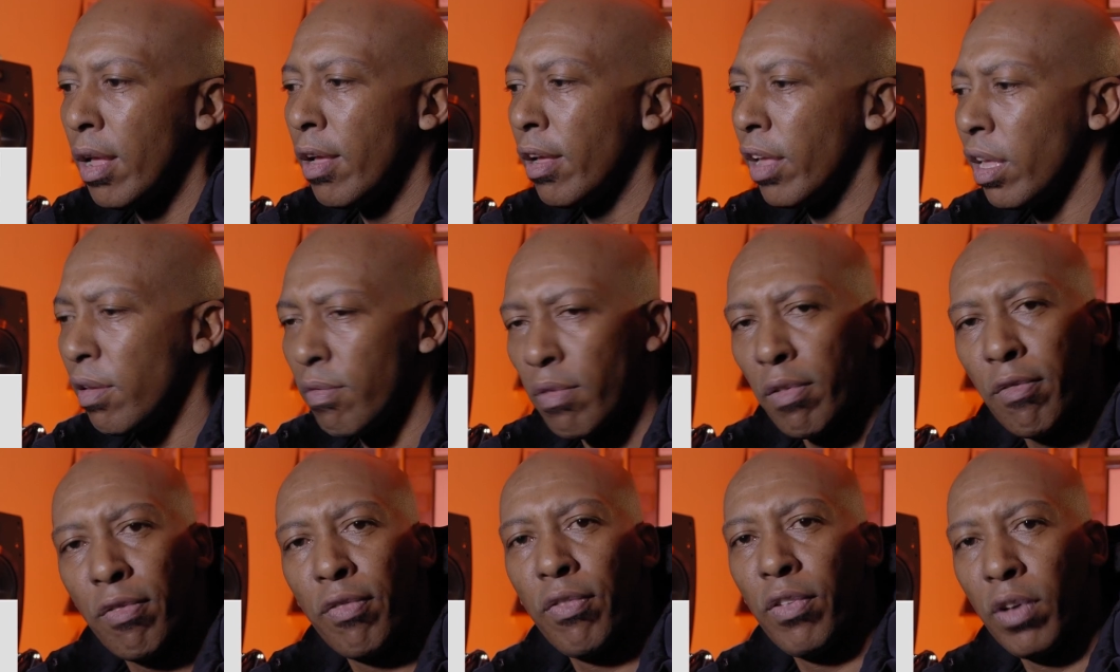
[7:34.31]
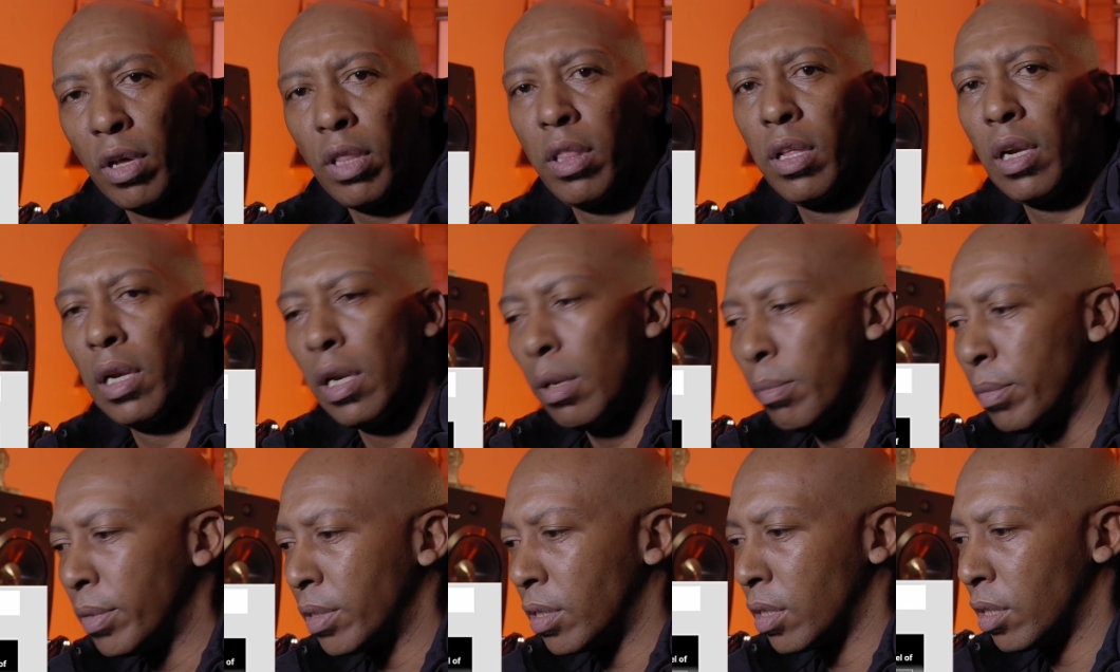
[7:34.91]
even further
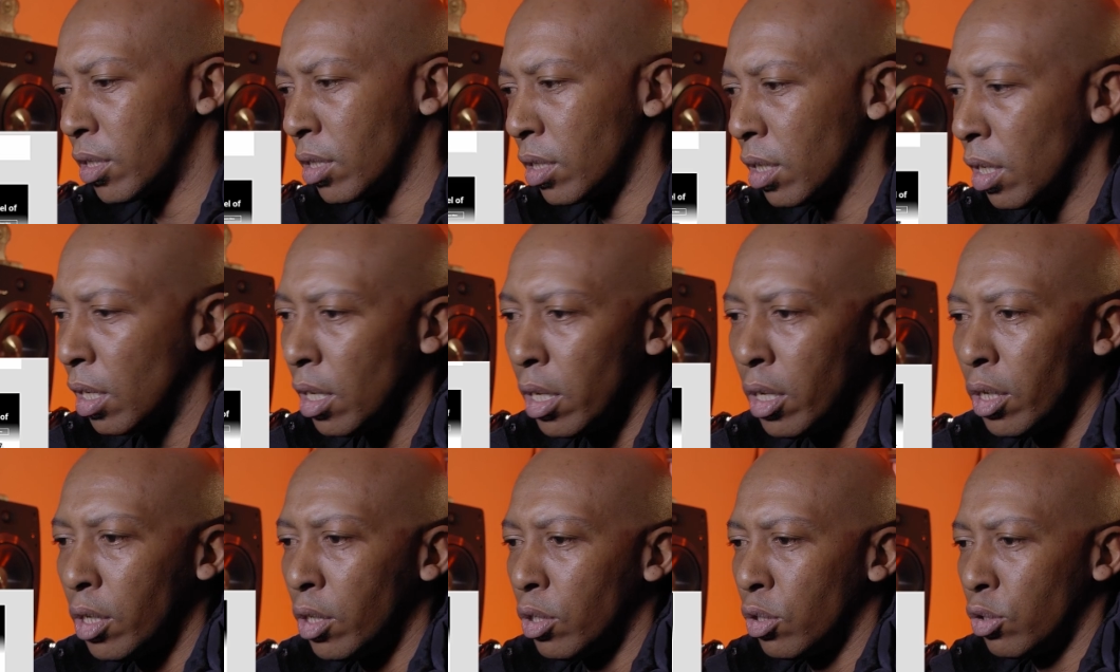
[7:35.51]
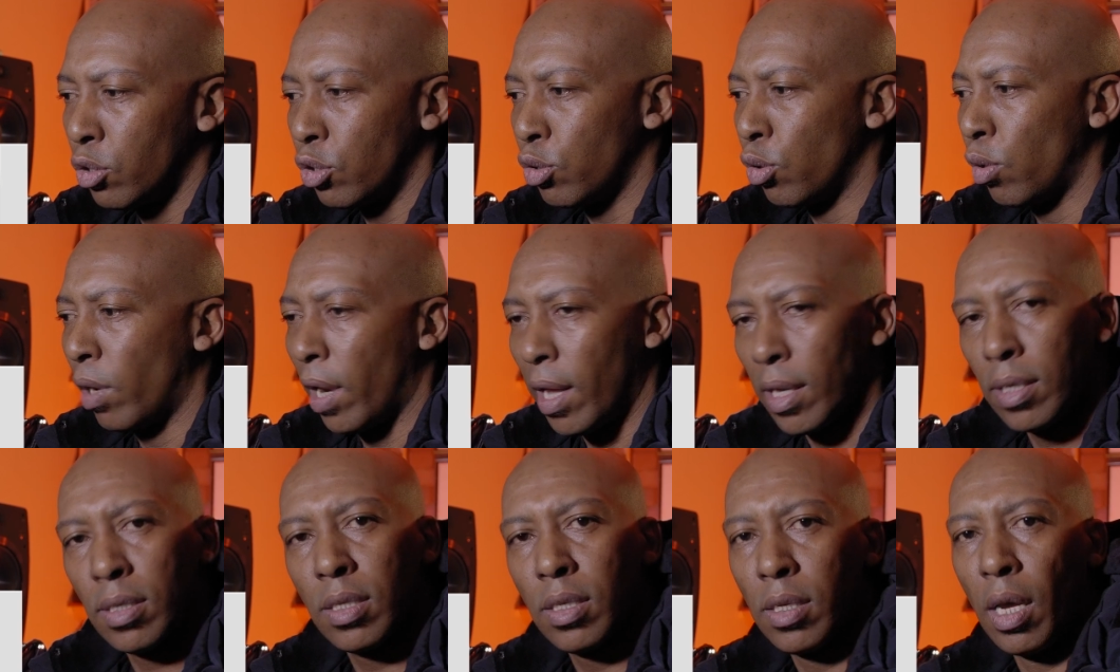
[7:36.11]
limited to
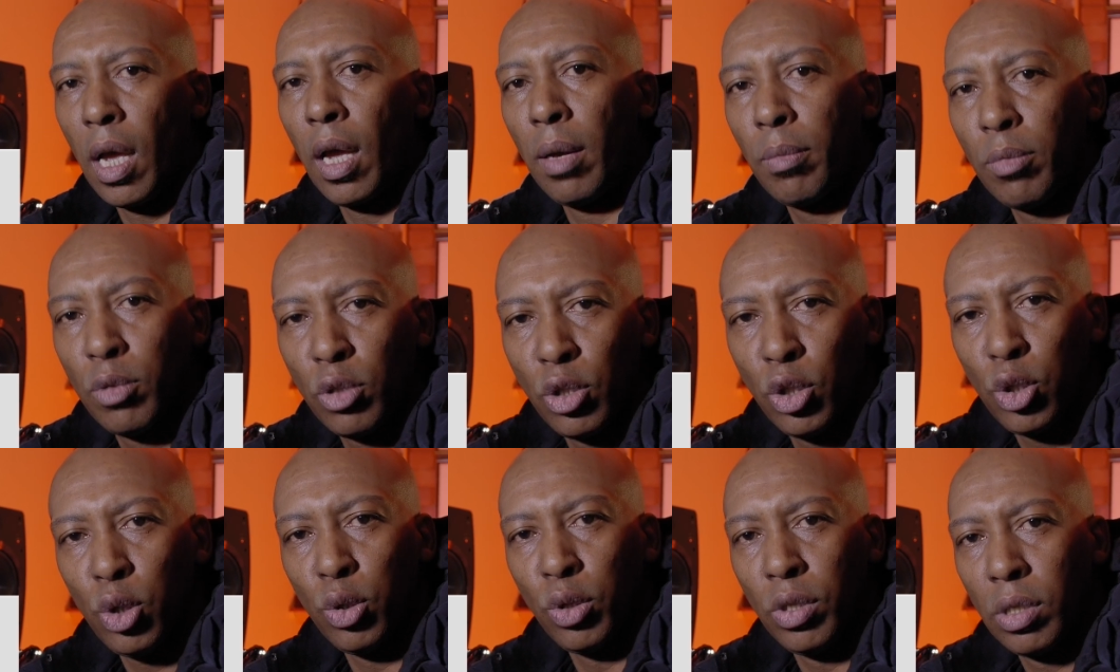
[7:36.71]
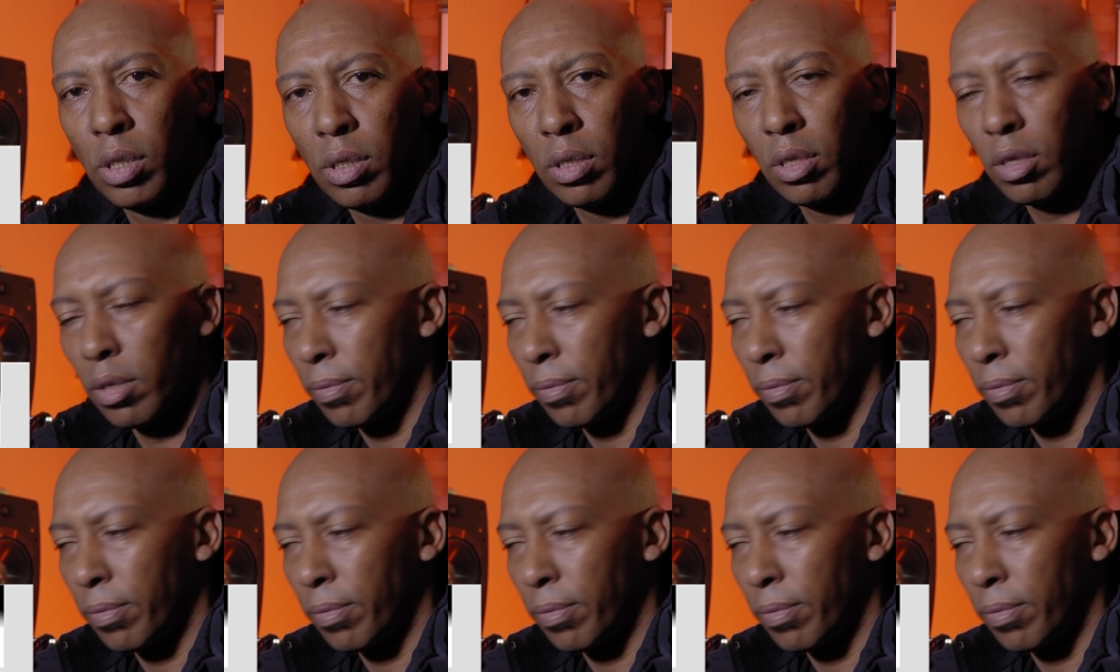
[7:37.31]
less time to shoot.